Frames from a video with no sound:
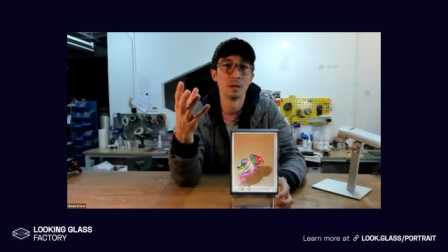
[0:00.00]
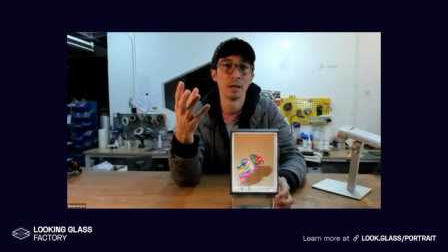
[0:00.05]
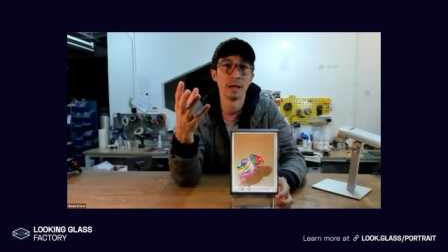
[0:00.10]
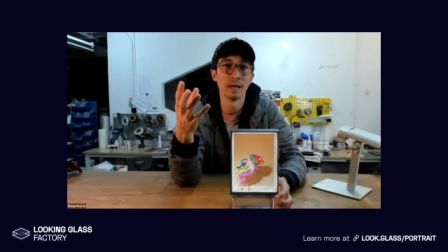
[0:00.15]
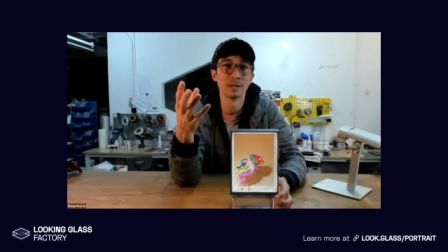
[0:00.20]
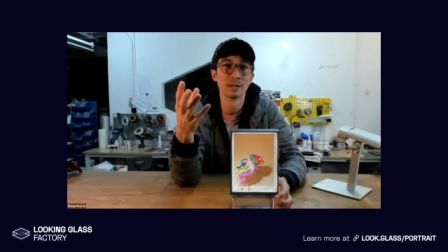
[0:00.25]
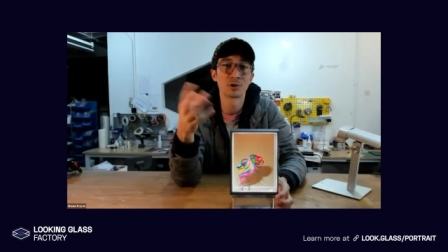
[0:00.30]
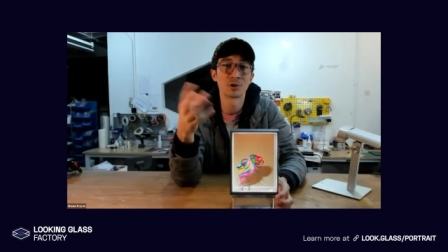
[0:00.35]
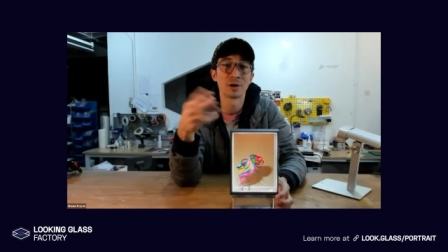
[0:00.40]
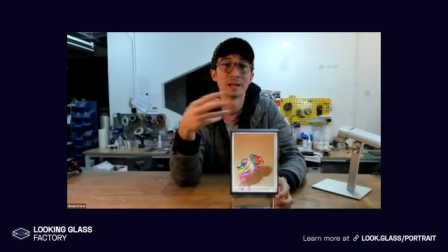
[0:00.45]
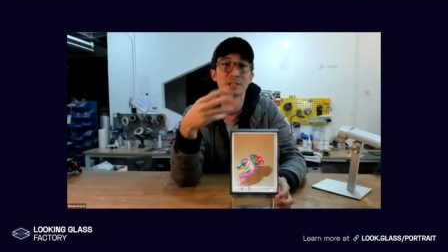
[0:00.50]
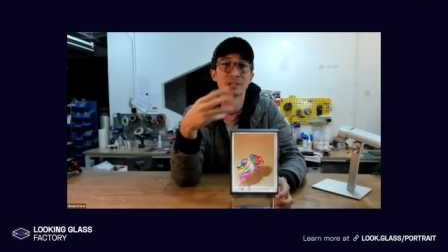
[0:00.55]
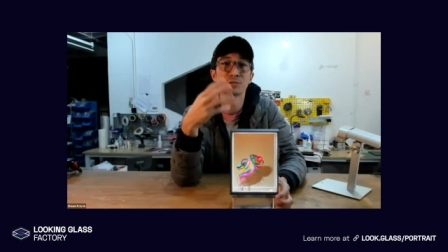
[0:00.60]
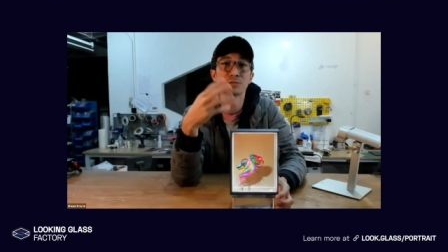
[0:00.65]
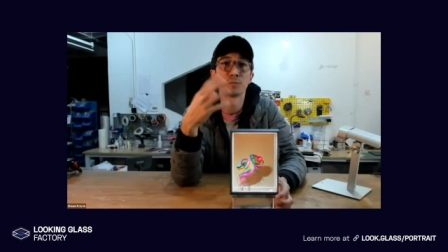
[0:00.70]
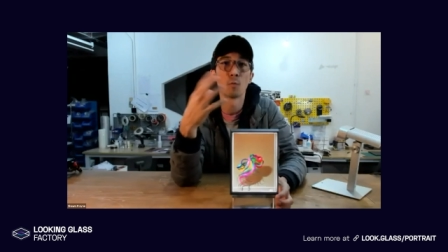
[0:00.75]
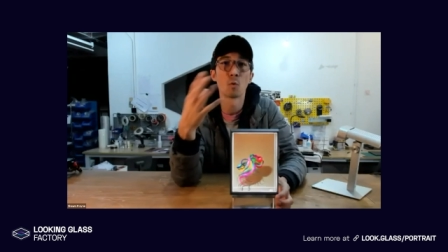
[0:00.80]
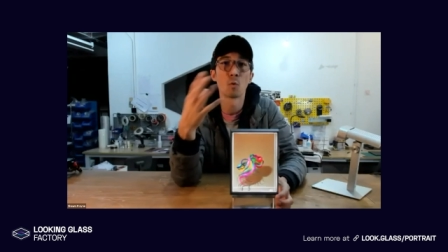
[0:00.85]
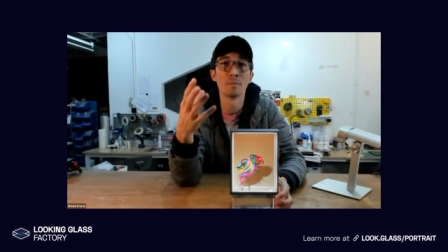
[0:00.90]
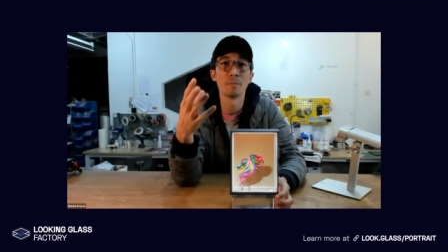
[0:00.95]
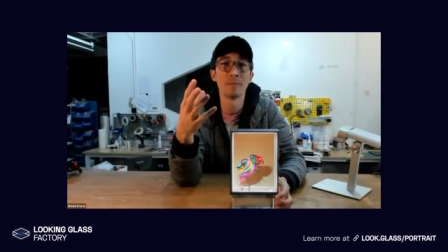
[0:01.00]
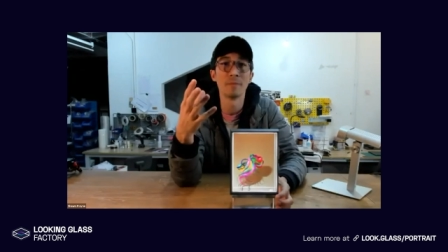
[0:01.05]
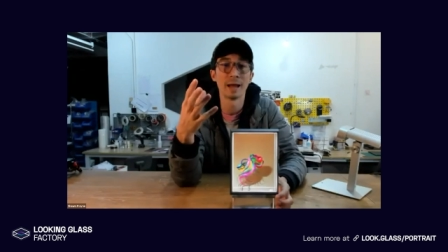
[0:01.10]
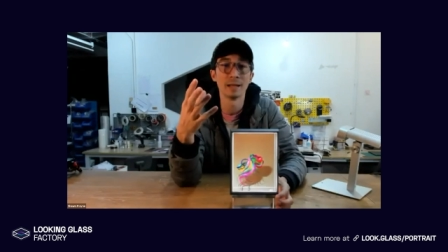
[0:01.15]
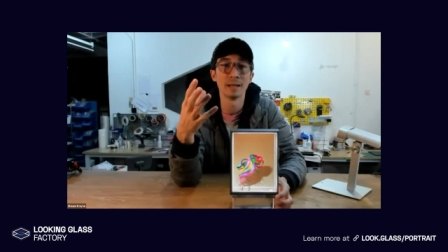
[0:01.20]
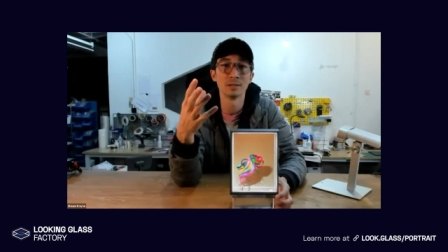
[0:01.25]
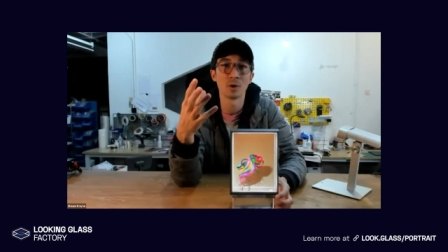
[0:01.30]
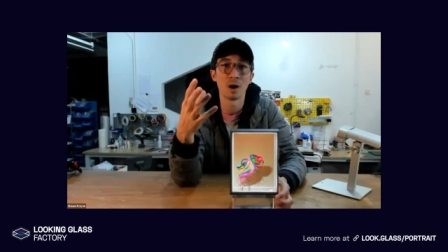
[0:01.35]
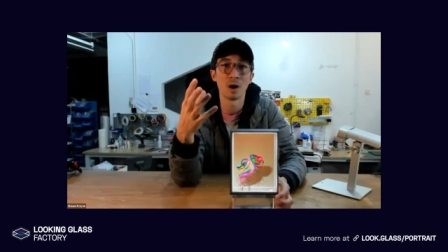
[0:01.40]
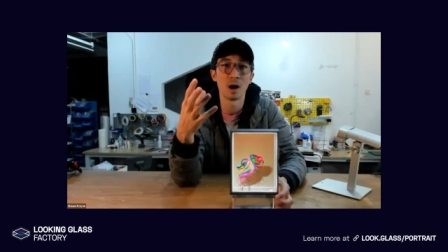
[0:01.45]
and transform that
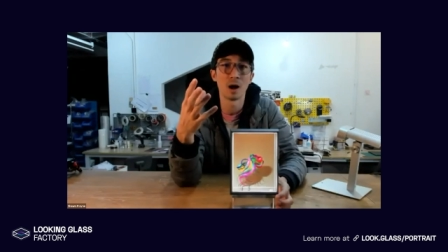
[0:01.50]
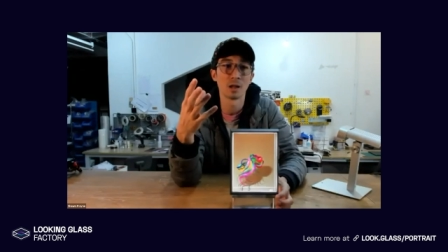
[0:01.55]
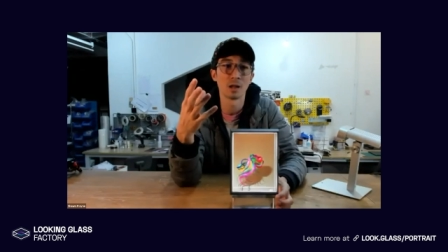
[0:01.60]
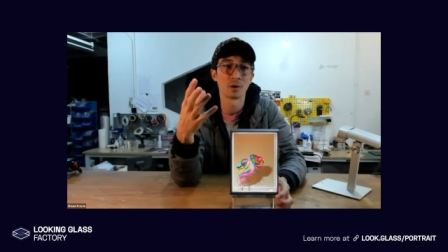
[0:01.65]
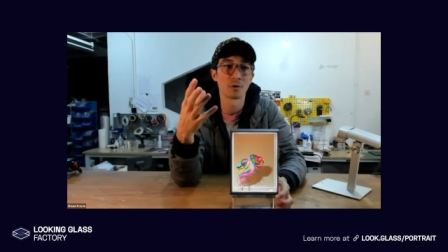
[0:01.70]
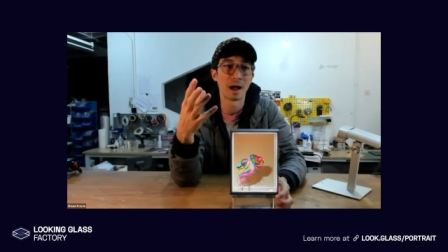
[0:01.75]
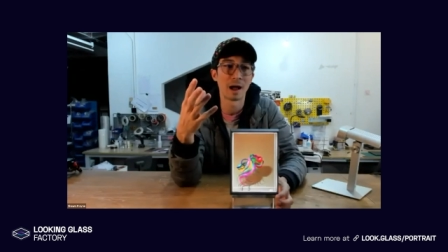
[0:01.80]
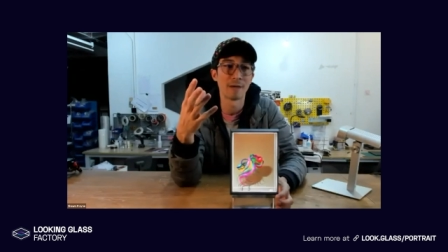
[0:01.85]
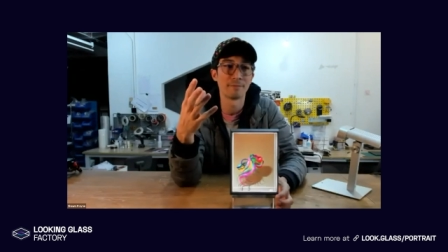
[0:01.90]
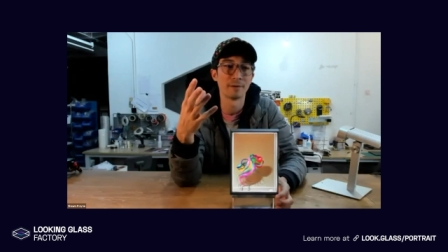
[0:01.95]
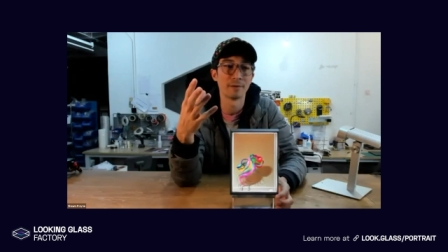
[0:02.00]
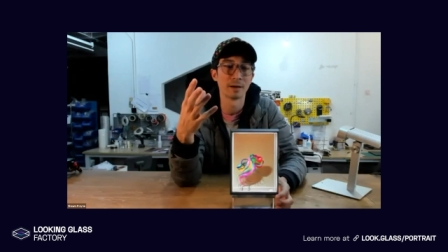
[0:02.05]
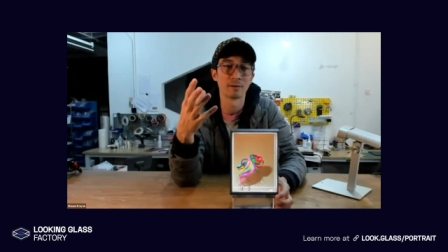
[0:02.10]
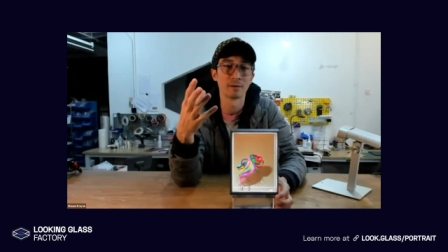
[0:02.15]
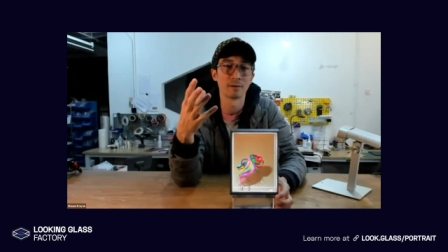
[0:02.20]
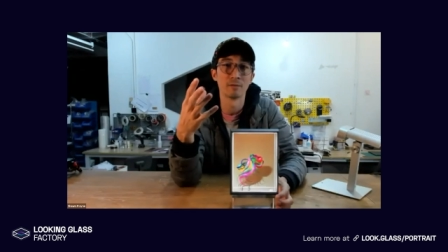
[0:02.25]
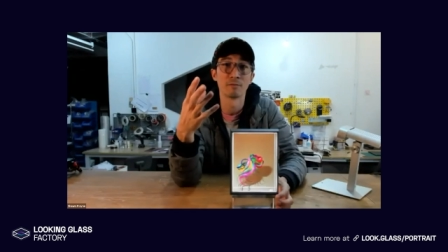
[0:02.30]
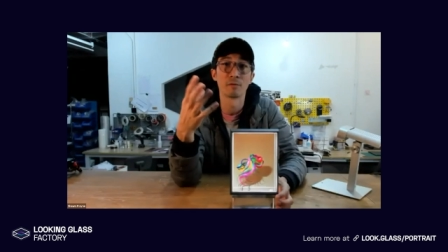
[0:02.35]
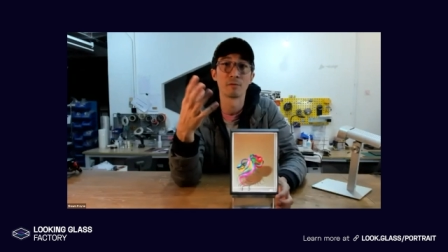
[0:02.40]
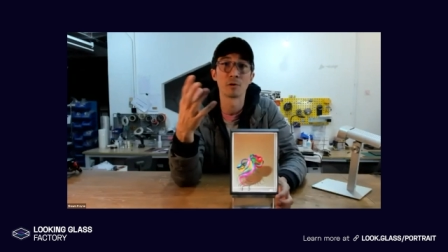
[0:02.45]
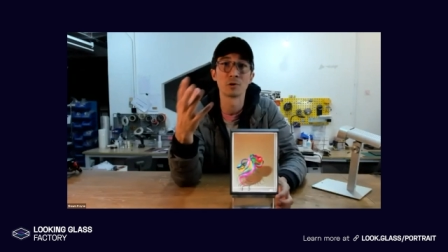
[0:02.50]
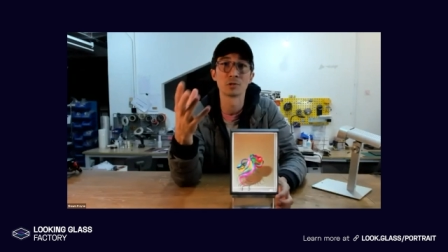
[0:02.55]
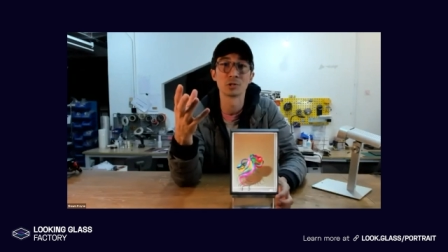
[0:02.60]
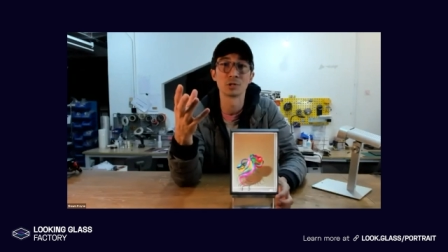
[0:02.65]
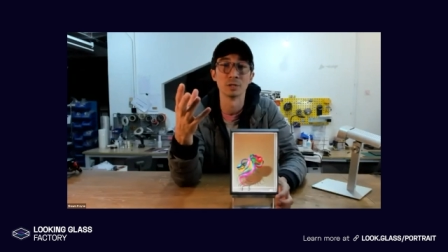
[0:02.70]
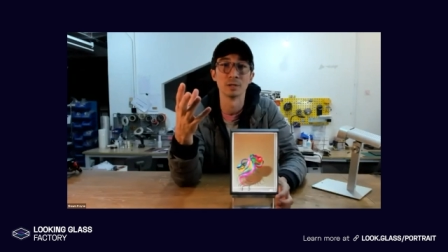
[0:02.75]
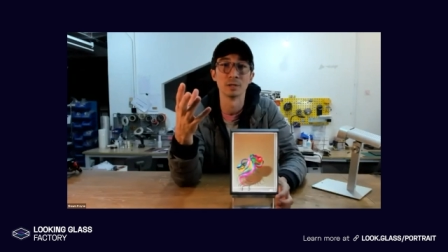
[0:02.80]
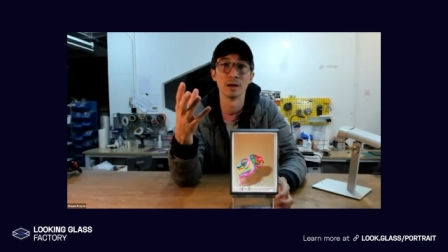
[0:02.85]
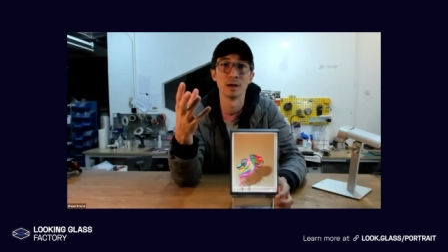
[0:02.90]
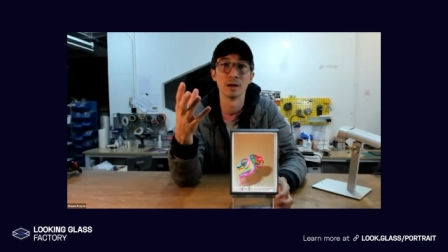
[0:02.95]
into a holographic
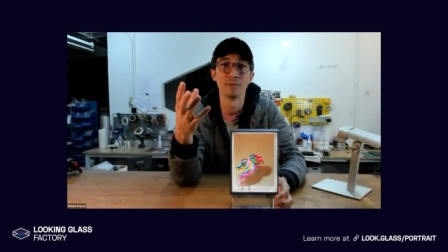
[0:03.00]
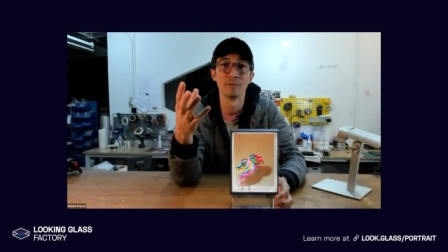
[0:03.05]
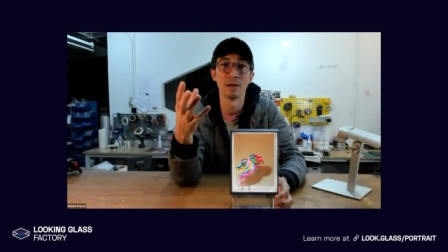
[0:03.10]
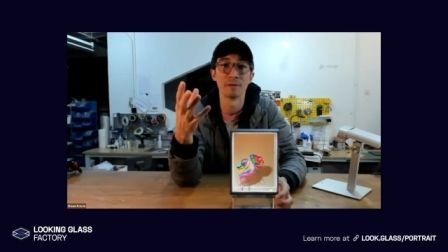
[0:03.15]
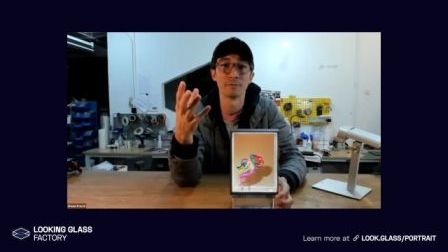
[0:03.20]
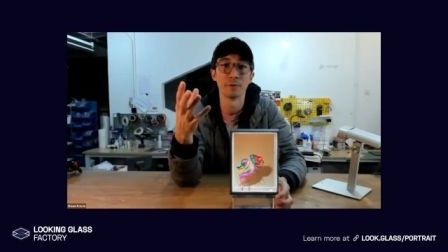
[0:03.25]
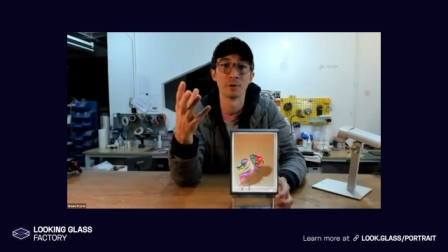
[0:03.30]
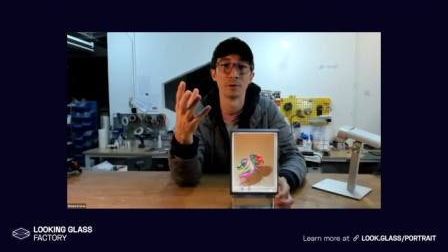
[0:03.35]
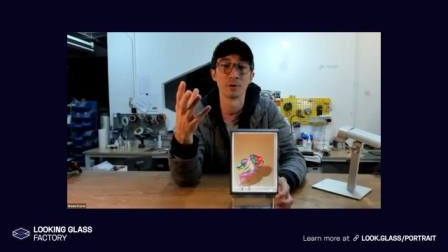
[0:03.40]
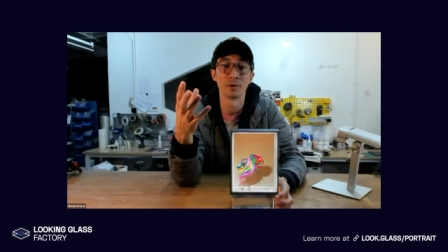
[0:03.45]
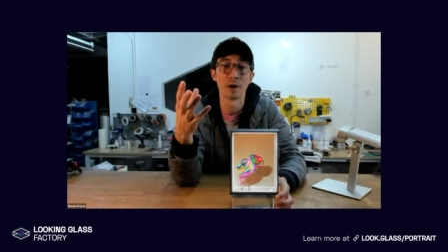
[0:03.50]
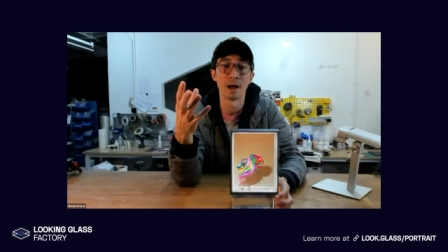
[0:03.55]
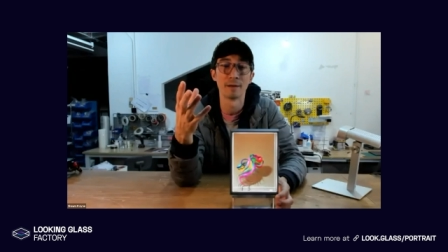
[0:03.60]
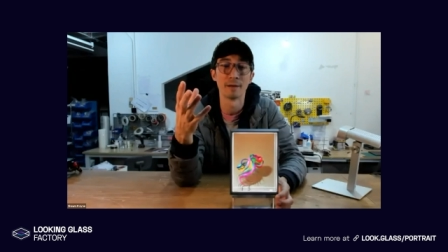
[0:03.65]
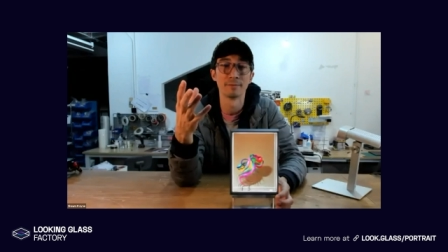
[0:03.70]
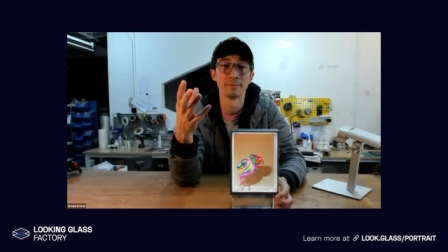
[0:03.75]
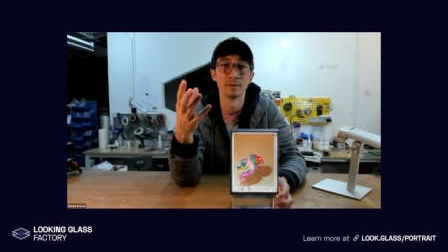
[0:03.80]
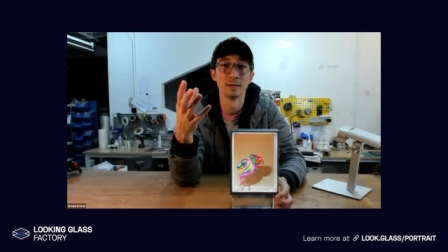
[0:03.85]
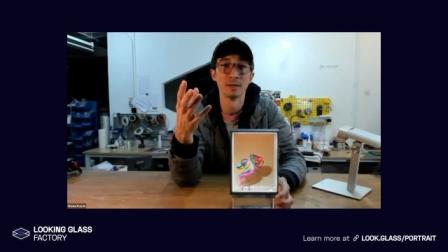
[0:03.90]
version of that photograph.